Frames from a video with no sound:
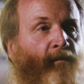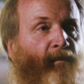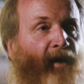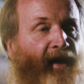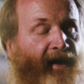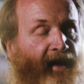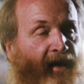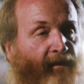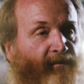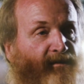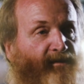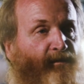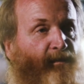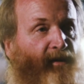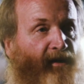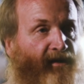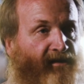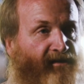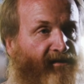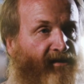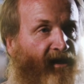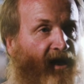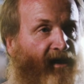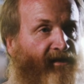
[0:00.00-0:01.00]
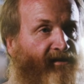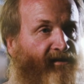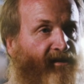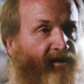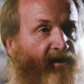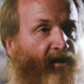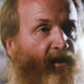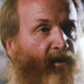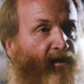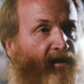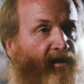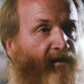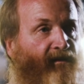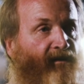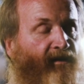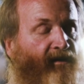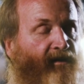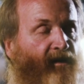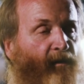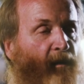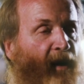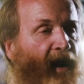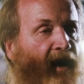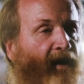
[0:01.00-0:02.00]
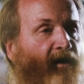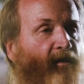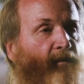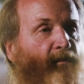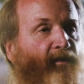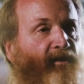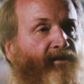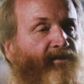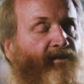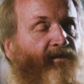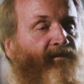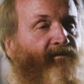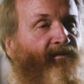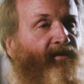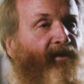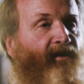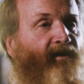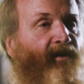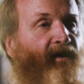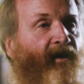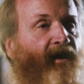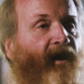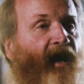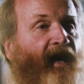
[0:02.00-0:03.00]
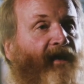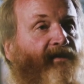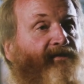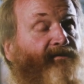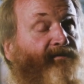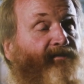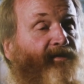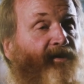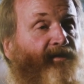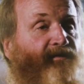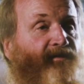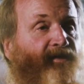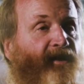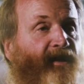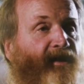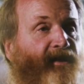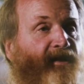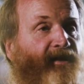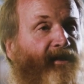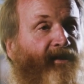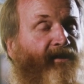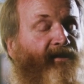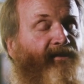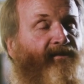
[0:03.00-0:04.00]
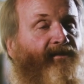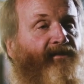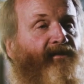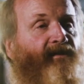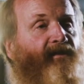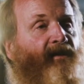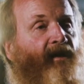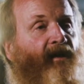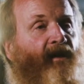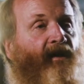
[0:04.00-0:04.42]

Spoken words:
My name's Bill Slicer, owner of the Tobacco Merchant for the last 15 years,